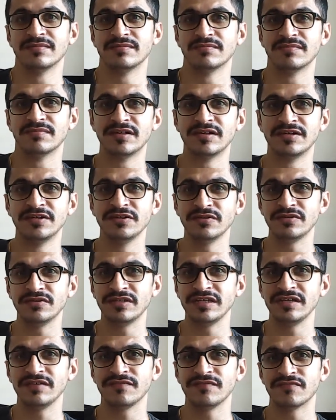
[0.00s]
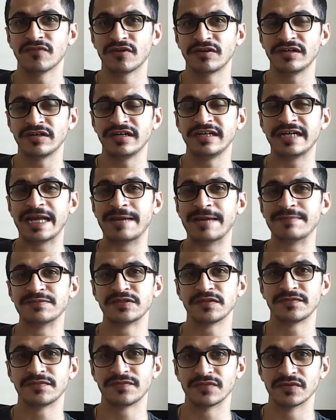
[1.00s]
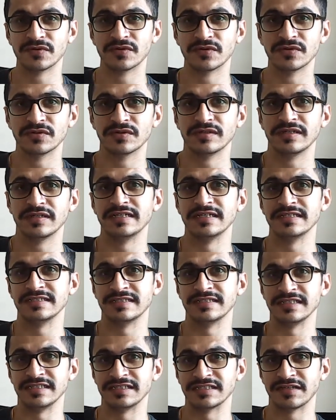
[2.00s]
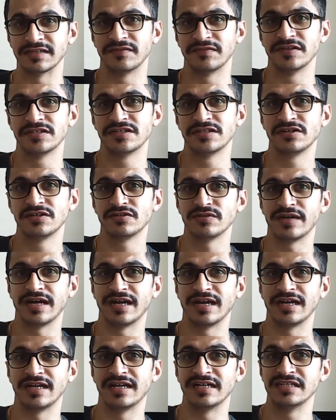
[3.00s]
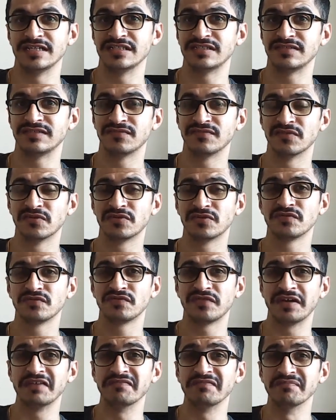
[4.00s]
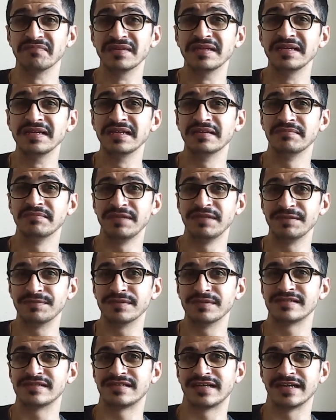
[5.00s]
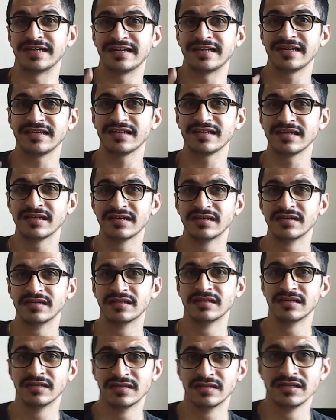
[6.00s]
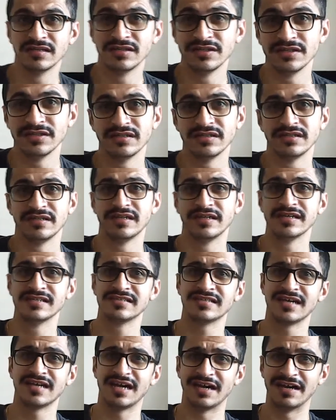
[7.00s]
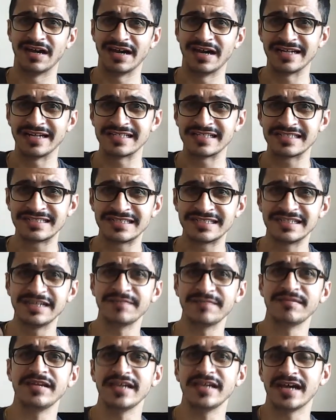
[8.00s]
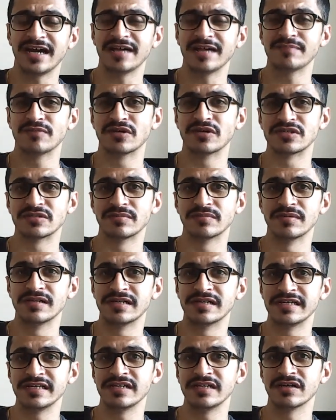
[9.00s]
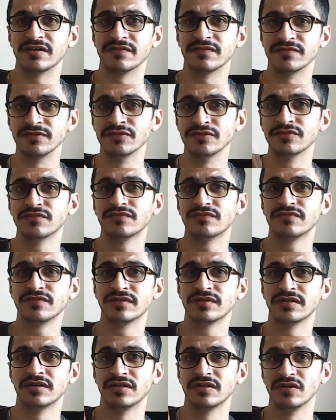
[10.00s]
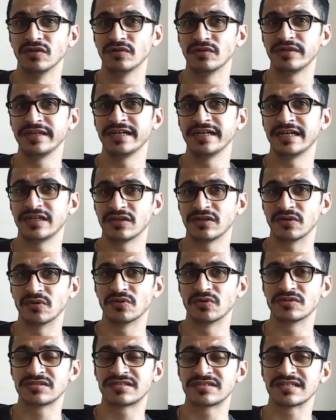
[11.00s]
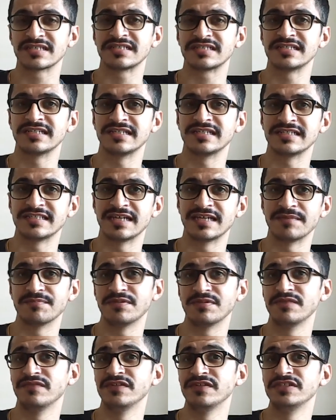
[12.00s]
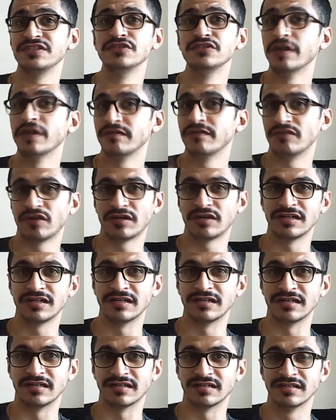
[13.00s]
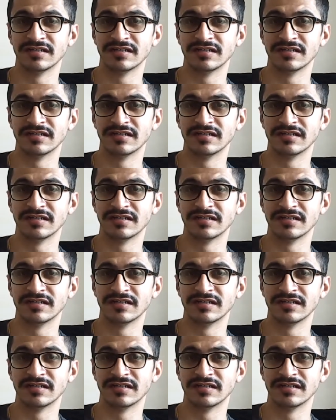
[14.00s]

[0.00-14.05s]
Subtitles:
But do you think 40 types of O is sufficient to analyze 4 to 5 billion people's writing? There's a extremely high possibility of you looking at a O structure in a sample which you have not learned.